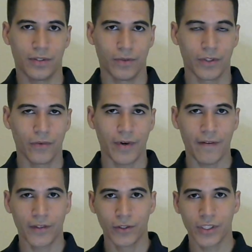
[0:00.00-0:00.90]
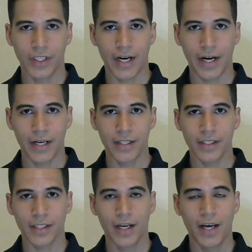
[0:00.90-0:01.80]
with the
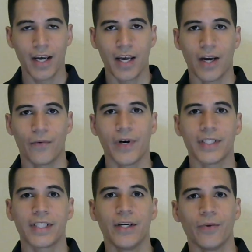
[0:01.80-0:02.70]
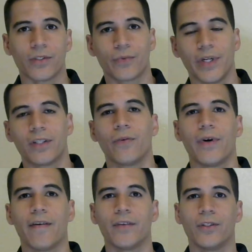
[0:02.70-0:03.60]
revolutionaries, and once he was with the
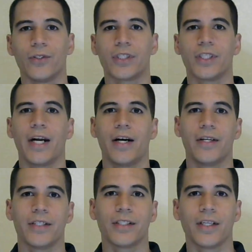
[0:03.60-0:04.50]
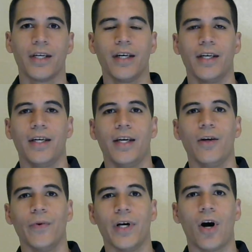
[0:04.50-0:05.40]
revolutionaries, he
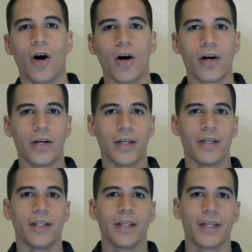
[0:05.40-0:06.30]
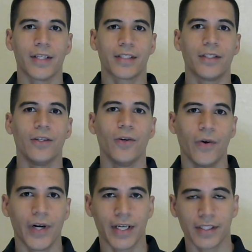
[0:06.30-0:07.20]
went hard against the
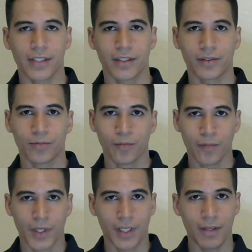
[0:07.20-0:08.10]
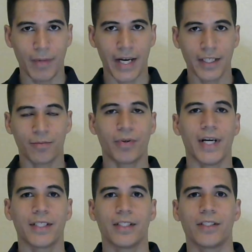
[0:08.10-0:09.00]
U.S. He made his
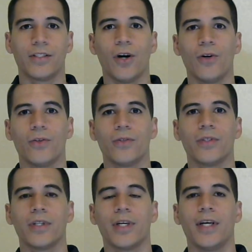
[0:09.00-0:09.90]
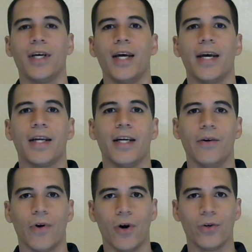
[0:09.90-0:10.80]
presence known, and he
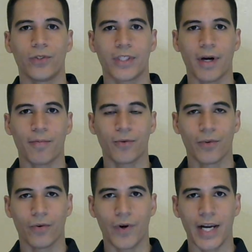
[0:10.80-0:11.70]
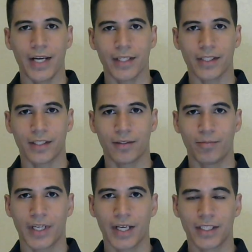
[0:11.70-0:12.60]
rose up through the ranks
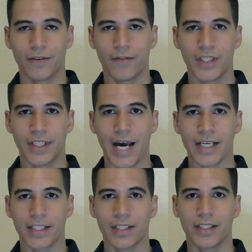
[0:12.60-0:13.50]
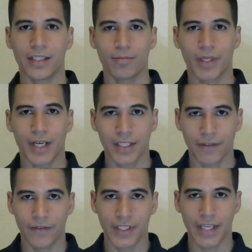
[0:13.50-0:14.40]
because of his actions and because
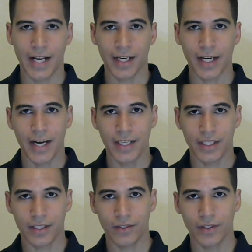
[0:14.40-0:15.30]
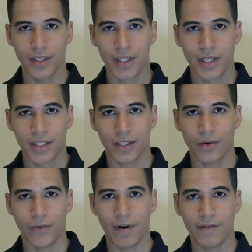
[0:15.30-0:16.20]
of his dedication to the
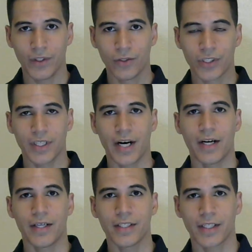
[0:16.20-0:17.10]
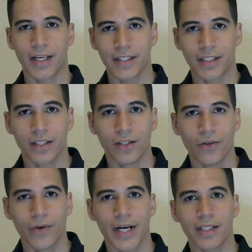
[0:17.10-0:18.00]
revolutionaries against the
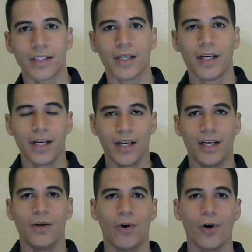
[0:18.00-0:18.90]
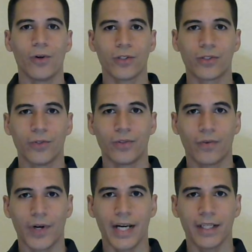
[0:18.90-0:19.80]
U.S. He rose through the
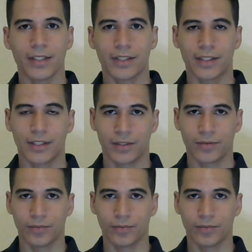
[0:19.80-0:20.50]
ranks,